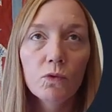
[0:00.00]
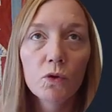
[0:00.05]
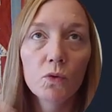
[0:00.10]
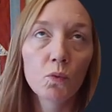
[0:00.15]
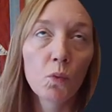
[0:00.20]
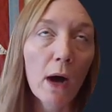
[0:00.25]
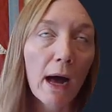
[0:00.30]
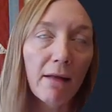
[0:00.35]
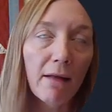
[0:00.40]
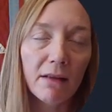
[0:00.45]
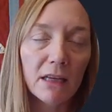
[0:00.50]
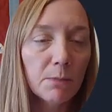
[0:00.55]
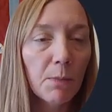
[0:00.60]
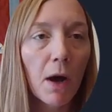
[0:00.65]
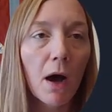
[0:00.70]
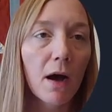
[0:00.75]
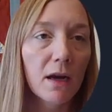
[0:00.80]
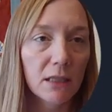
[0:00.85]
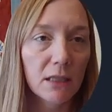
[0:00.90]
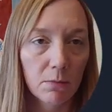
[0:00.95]
well as
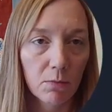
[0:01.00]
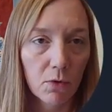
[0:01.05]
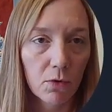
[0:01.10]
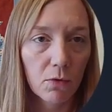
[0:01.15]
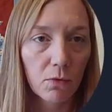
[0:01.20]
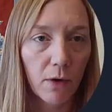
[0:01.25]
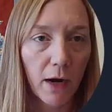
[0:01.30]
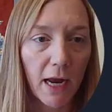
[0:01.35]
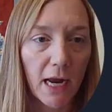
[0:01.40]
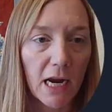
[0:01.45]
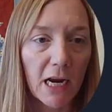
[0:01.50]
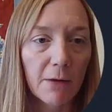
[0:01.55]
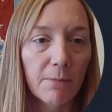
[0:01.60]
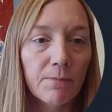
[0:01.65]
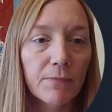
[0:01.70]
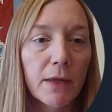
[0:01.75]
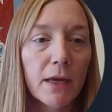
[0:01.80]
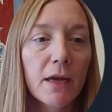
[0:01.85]
possible, right?